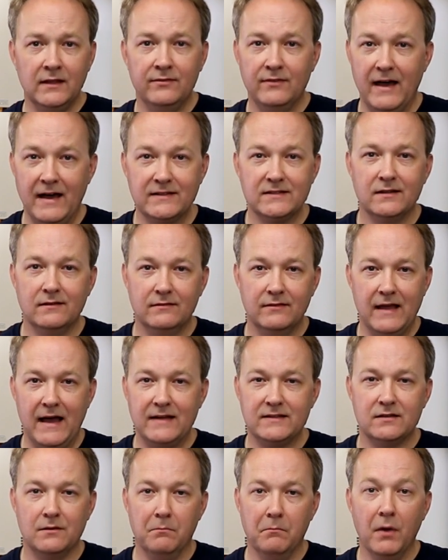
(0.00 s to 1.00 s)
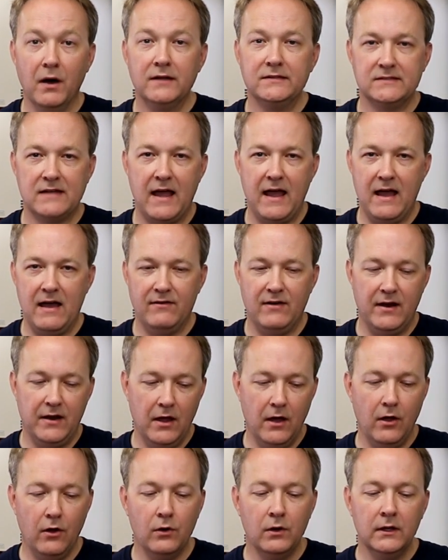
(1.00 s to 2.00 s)
That's a must-have, I
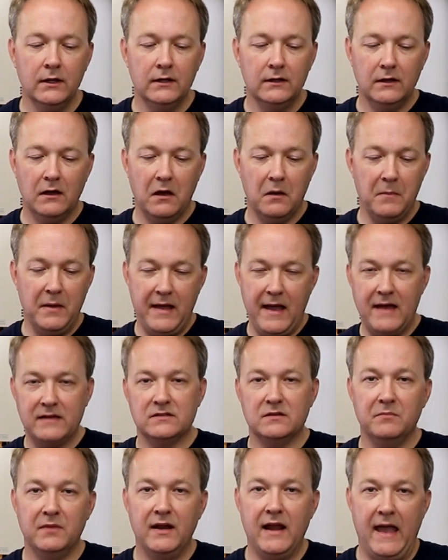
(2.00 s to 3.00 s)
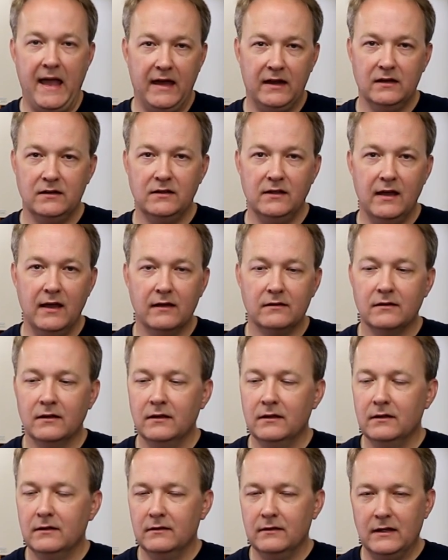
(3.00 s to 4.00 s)
know. It hasn't been added yet.
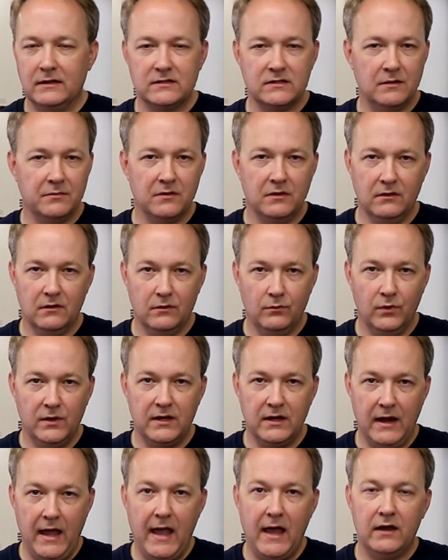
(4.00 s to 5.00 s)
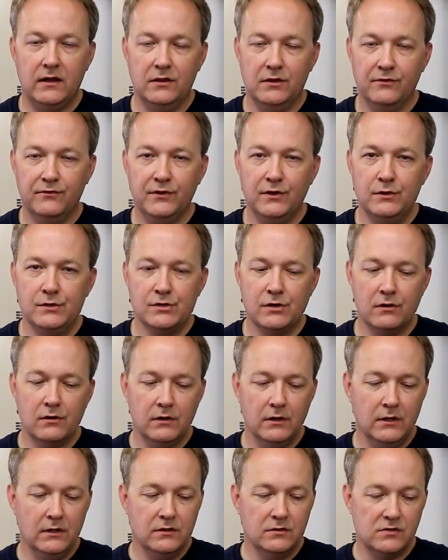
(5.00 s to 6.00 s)
That's something that we can add in the
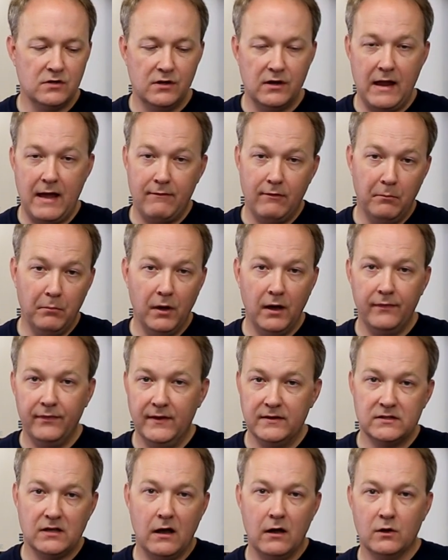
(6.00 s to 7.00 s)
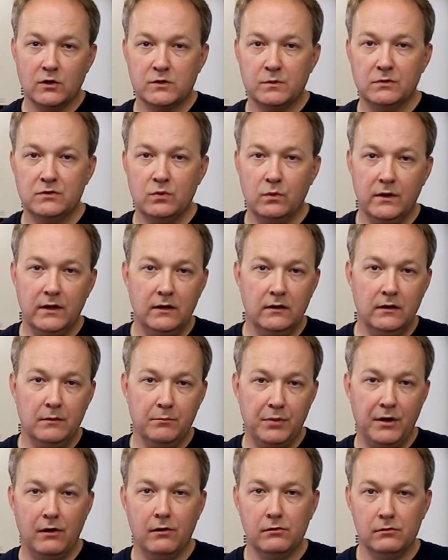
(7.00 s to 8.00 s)
future. So you'd have a button that toggles between
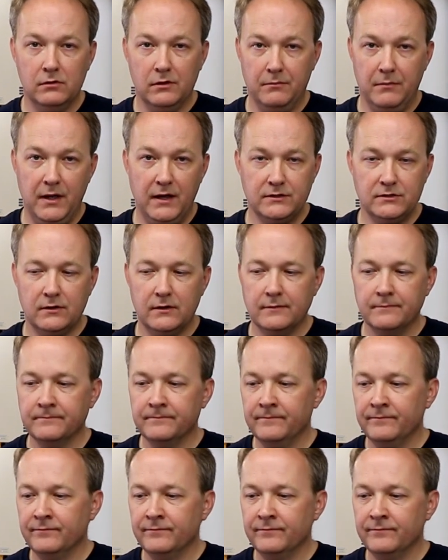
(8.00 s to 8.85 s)
imperial and metric.